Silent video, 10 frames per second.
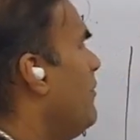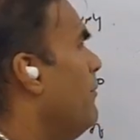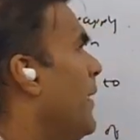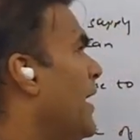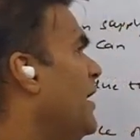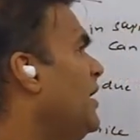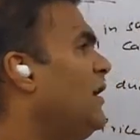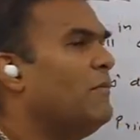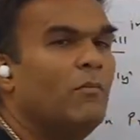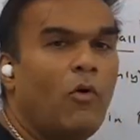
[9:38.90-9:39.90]

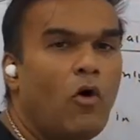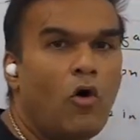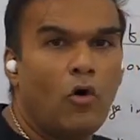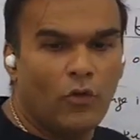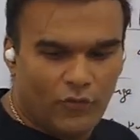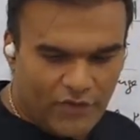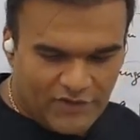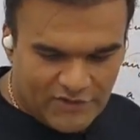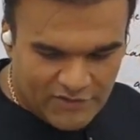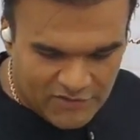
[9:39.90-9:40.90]
many more
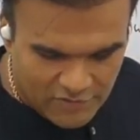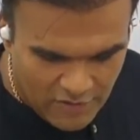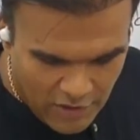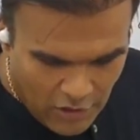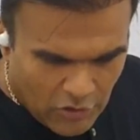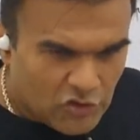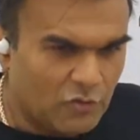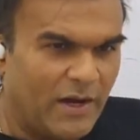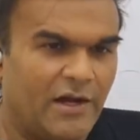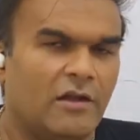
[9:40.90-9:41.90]
reasons. So
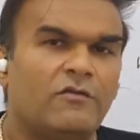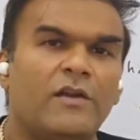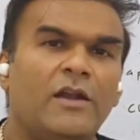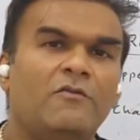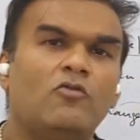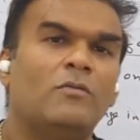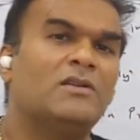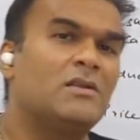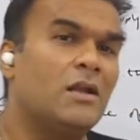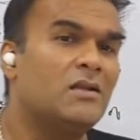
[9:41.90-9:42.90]
my dear friend, you
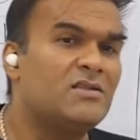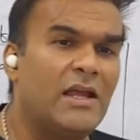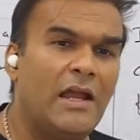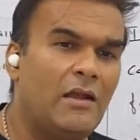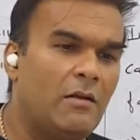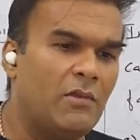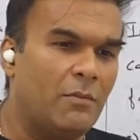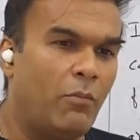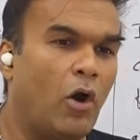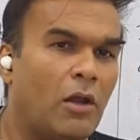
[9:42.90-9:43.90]
must understand the
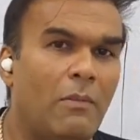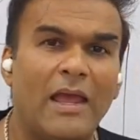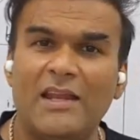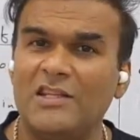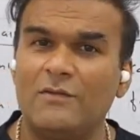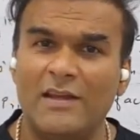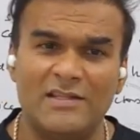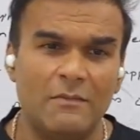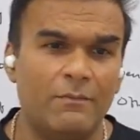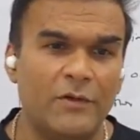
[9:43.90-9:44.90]
bottom line is very
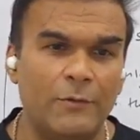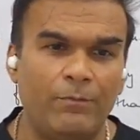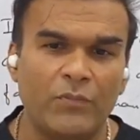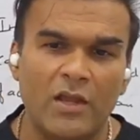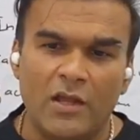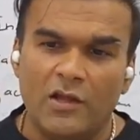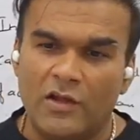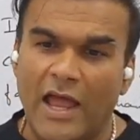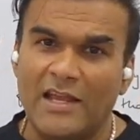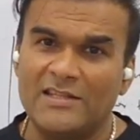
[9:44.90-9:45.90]
simple.
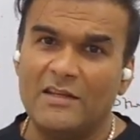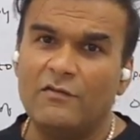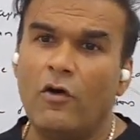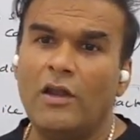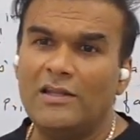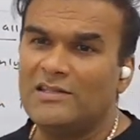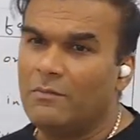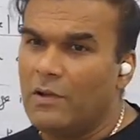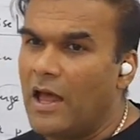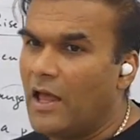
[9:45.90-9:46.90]
Rise and fall in
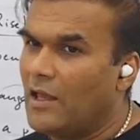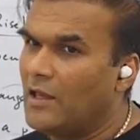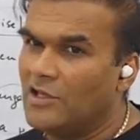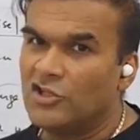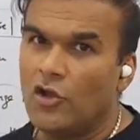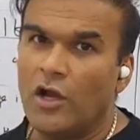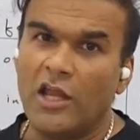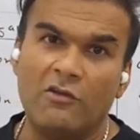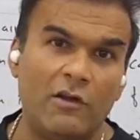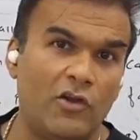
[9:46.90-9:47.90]
supply is not
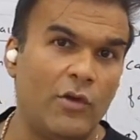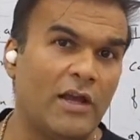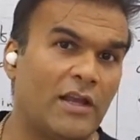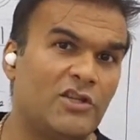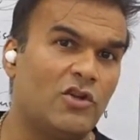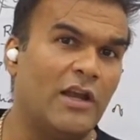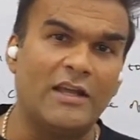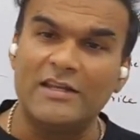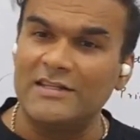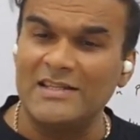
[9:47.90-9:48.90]
equal to increase or
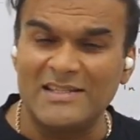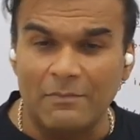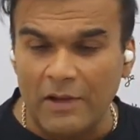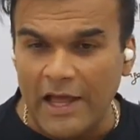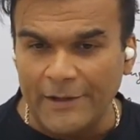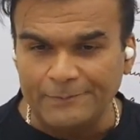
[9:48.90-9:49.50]
decrease in supply.